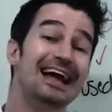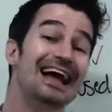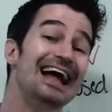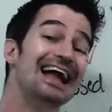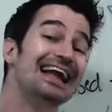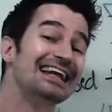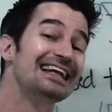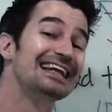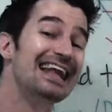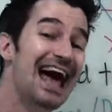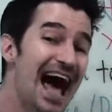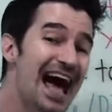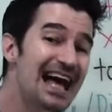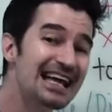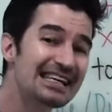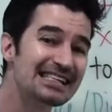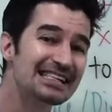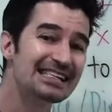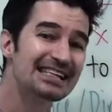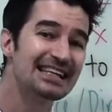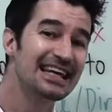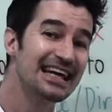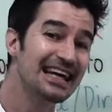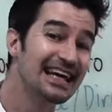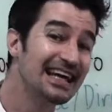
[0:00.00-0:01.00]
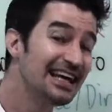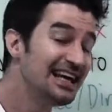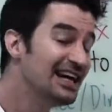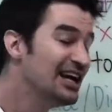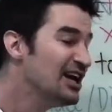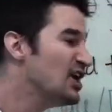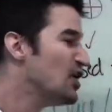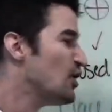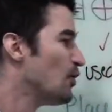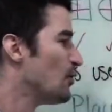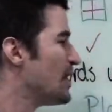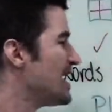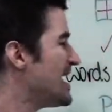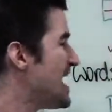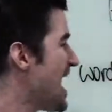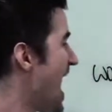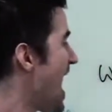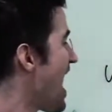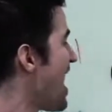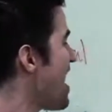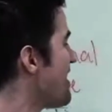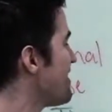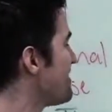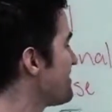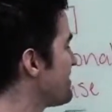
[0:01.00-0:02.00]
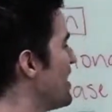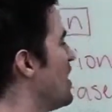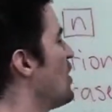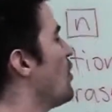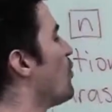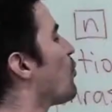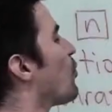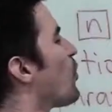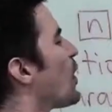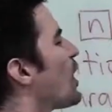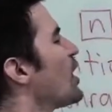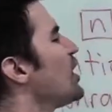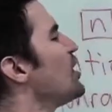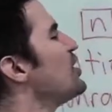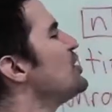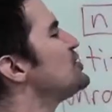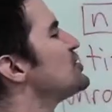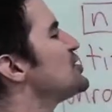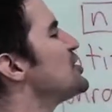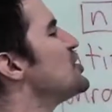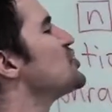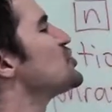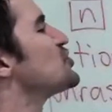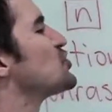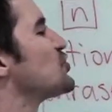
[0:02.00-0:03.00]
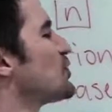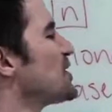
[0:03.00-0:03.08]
Lastly, we have words used to